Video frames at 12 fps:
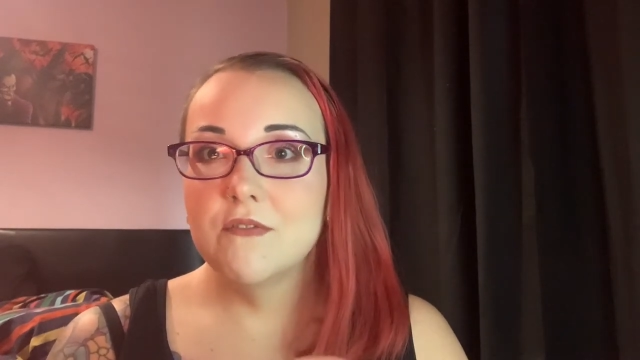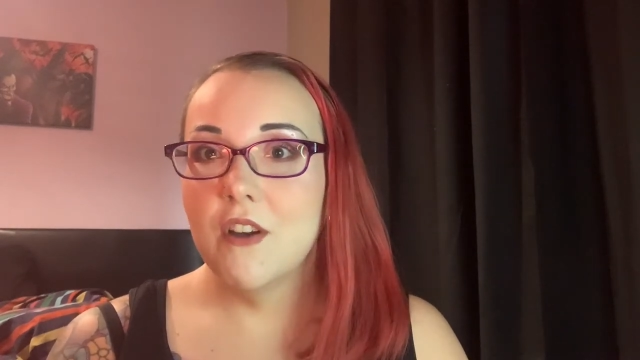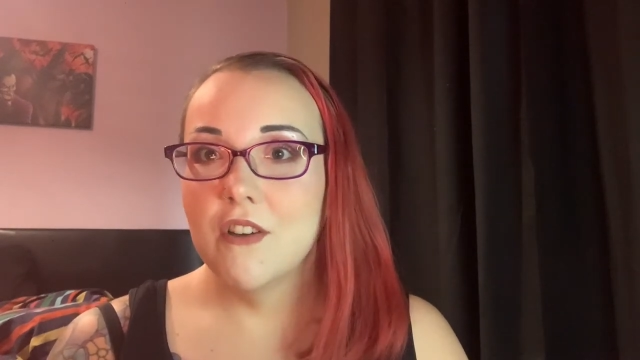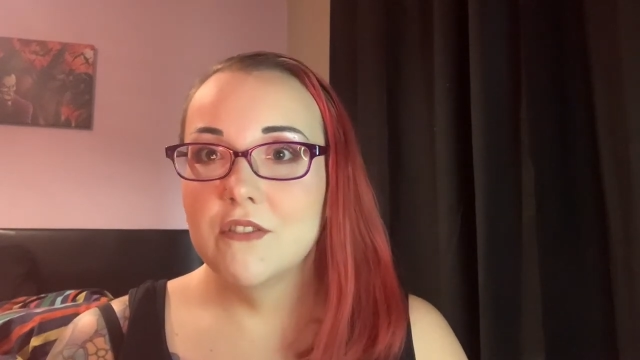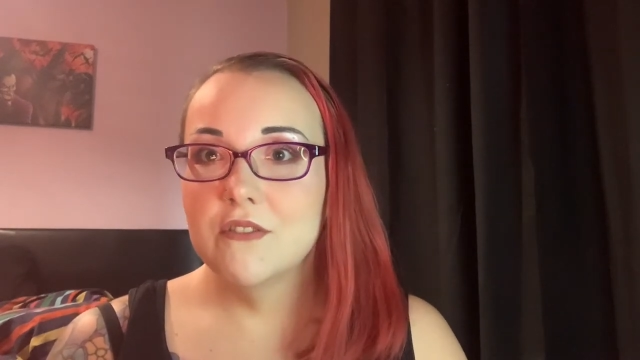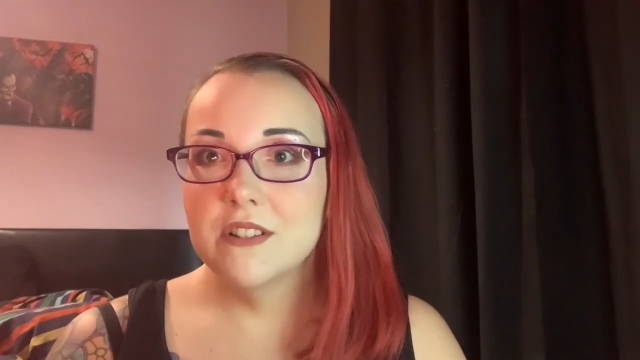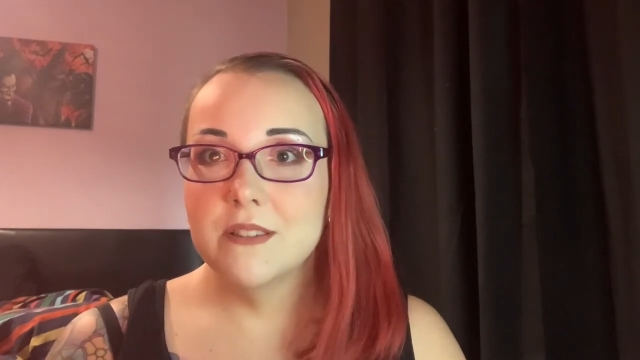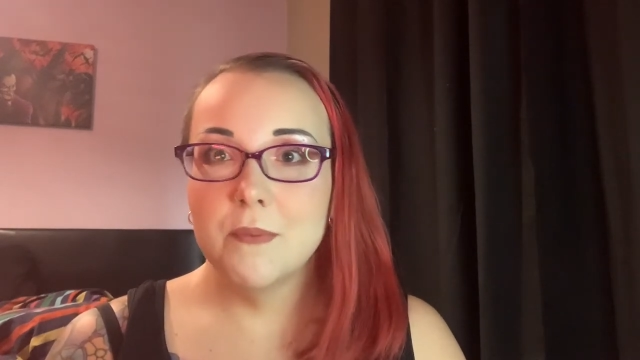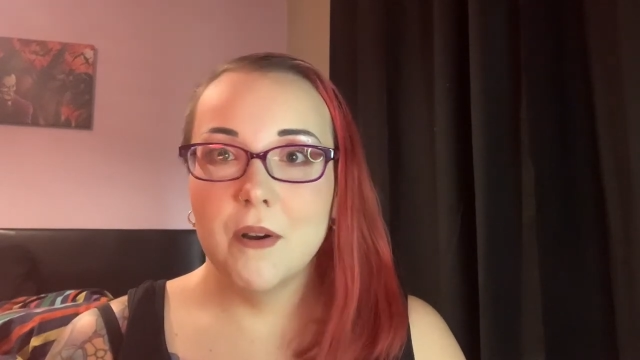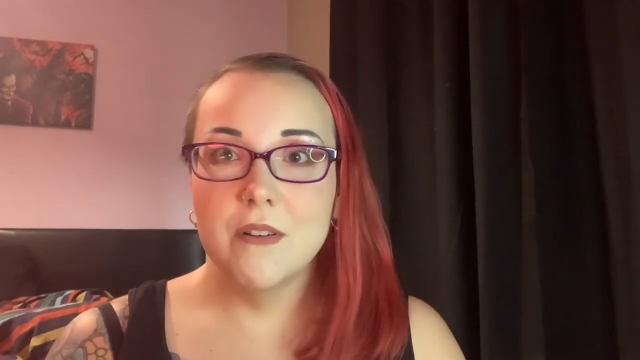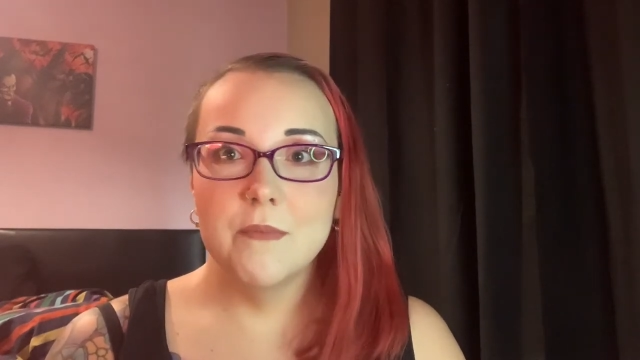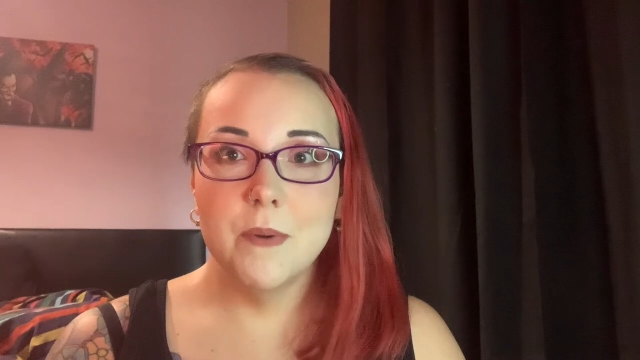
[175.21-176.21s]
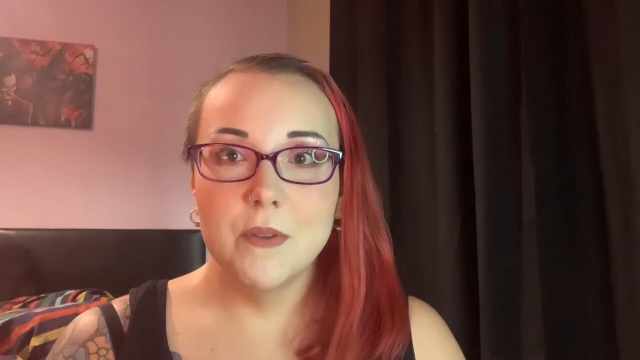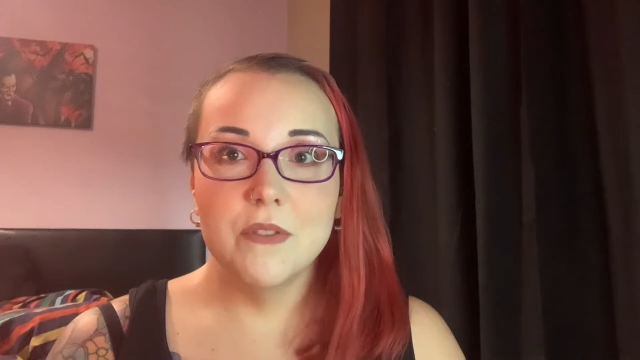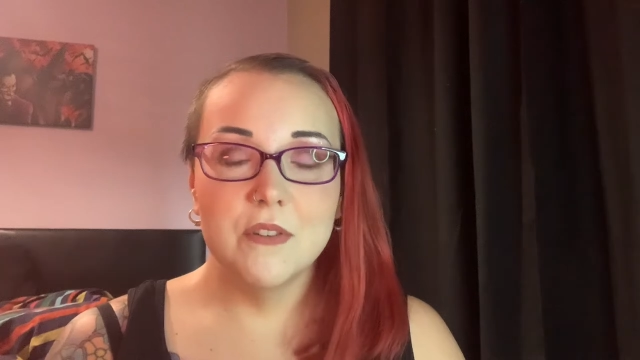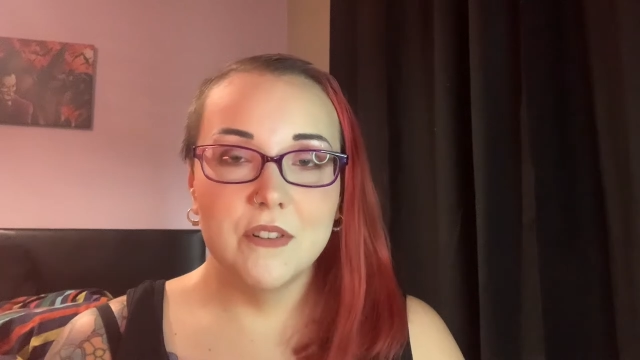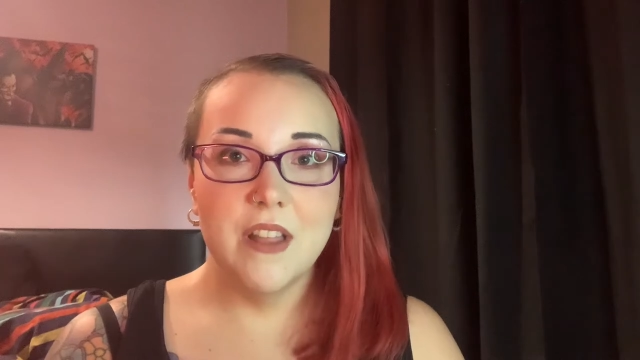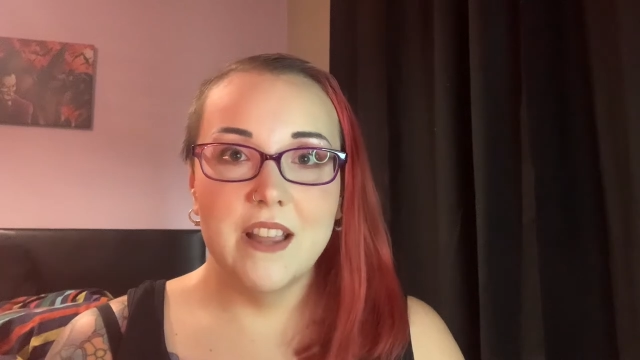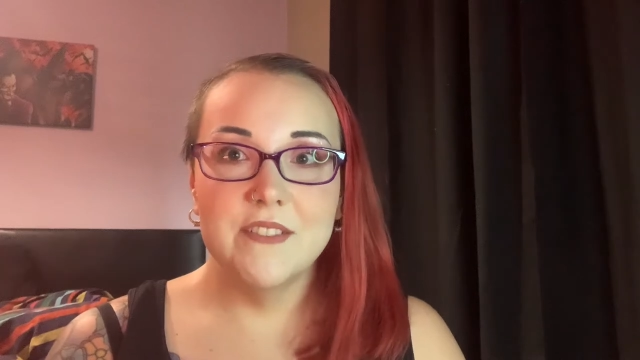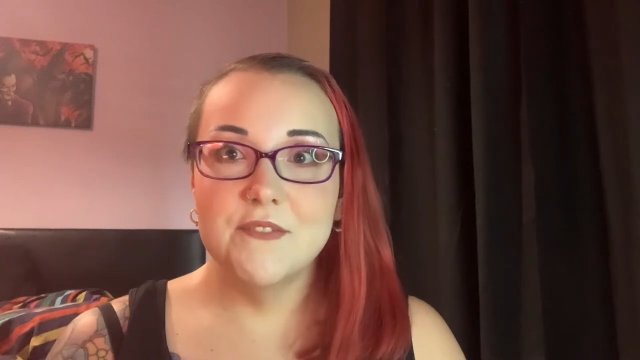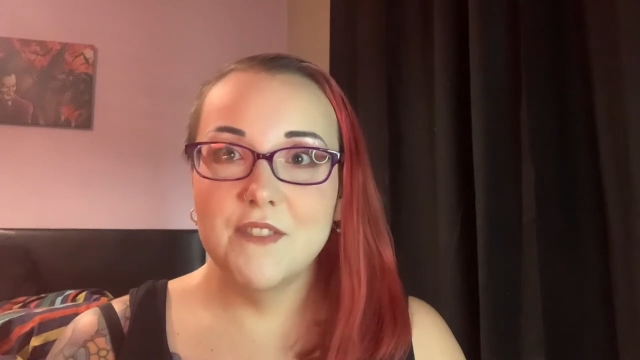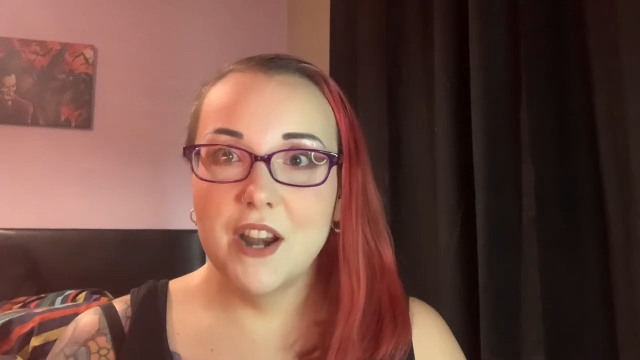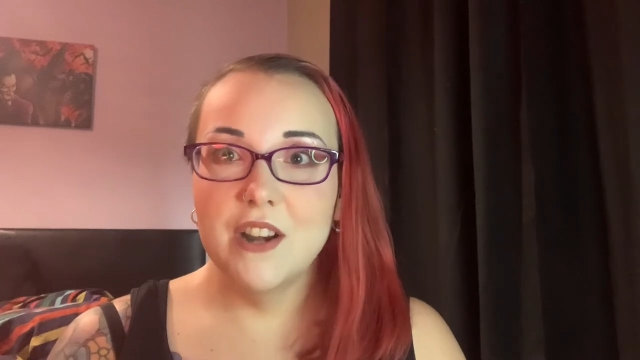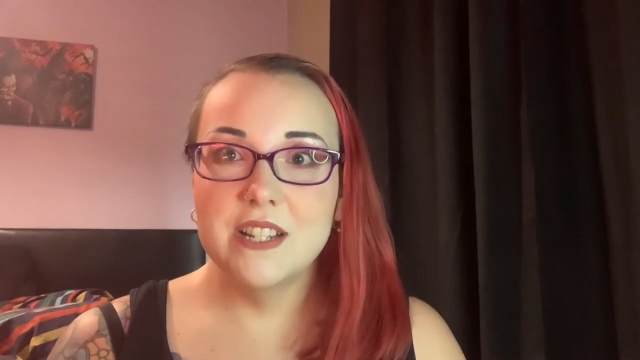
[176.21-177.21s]
father is a part of both their lives
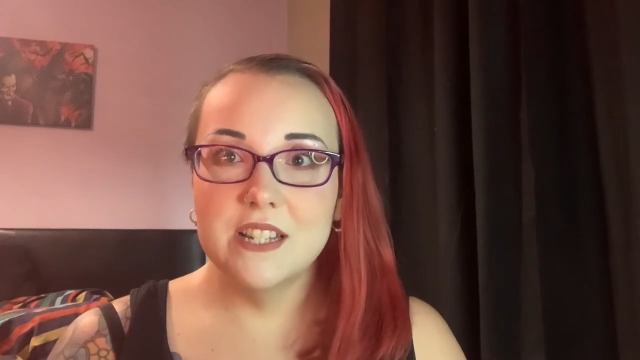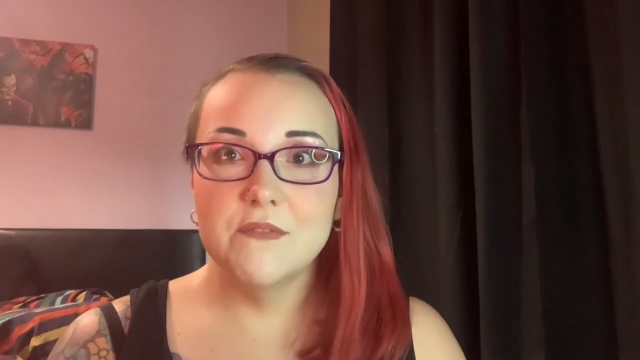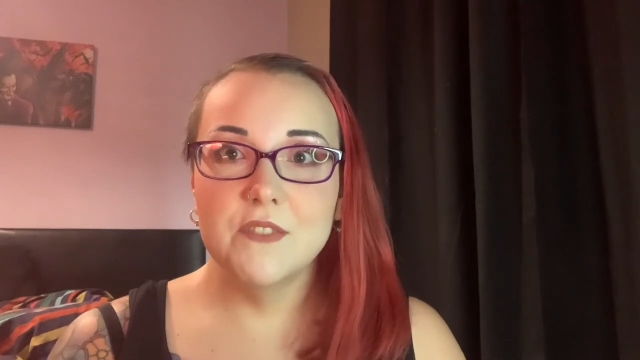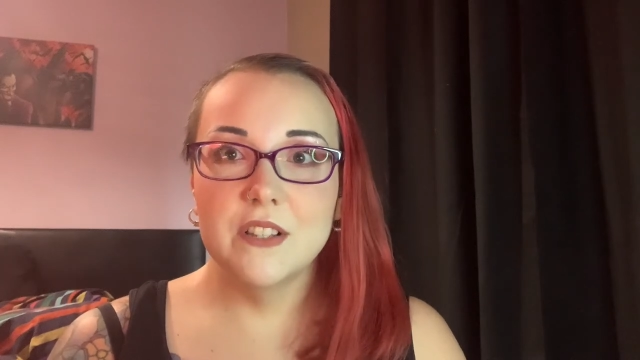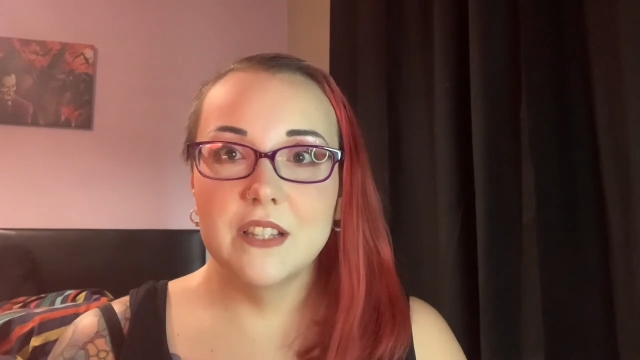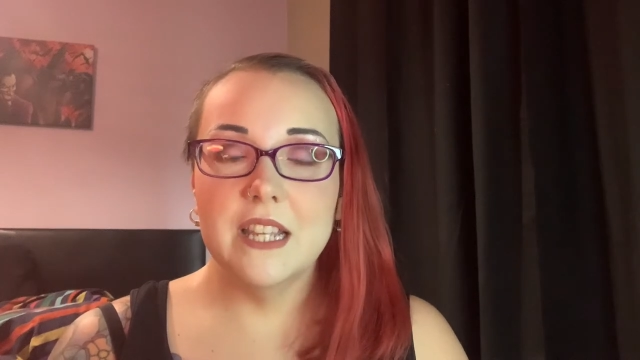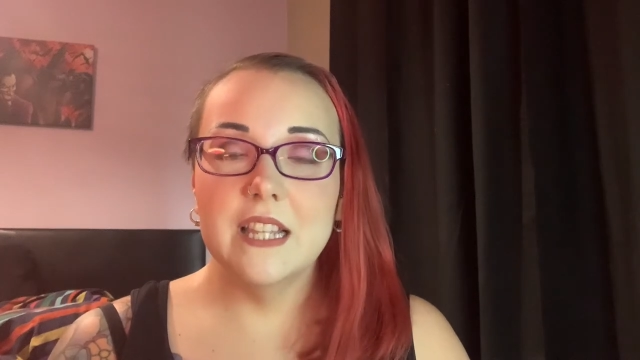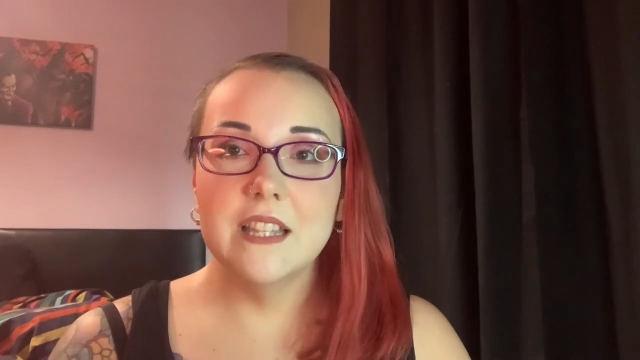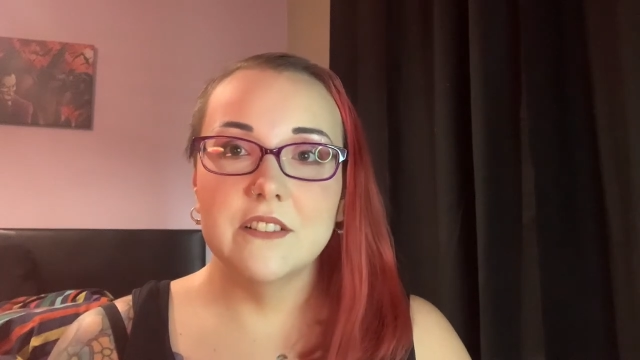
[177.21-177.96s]
very differently.